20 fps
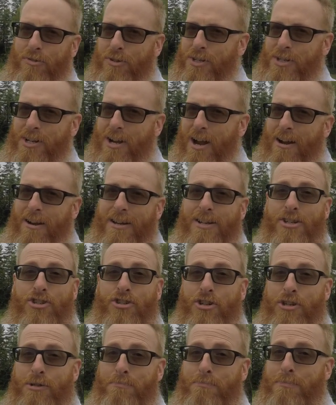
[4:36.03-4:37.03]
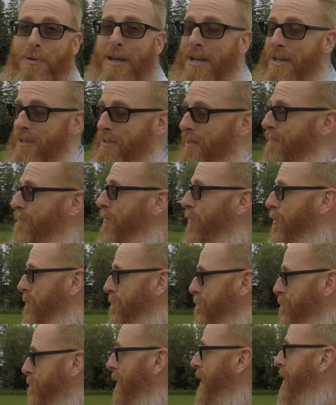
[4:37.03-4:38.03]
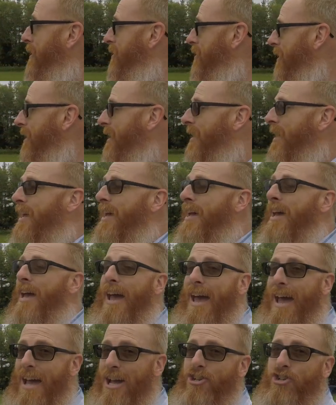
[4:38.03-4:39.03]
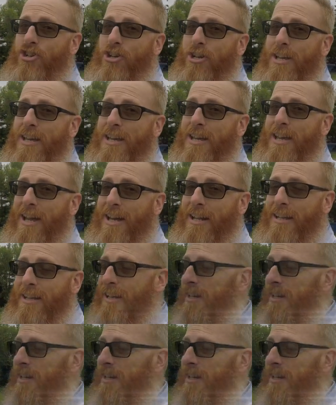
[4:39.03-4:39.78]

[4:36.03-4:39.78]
This car is just base, about as base as you can get.